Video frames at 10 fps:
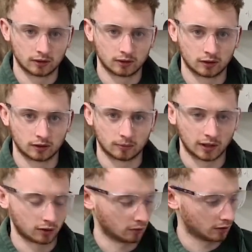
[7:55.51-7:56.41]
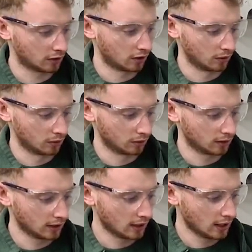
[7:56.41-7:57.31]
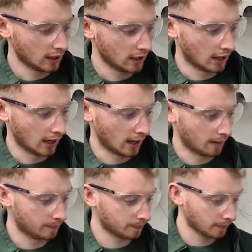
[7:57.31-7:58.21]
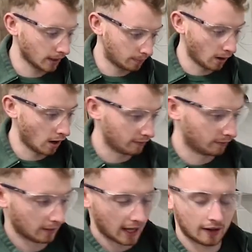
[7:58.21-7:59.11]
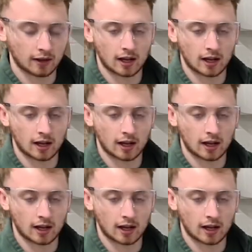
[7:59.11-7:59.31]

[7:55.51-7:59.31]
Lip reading: just to make sure it's cured. Apart from that,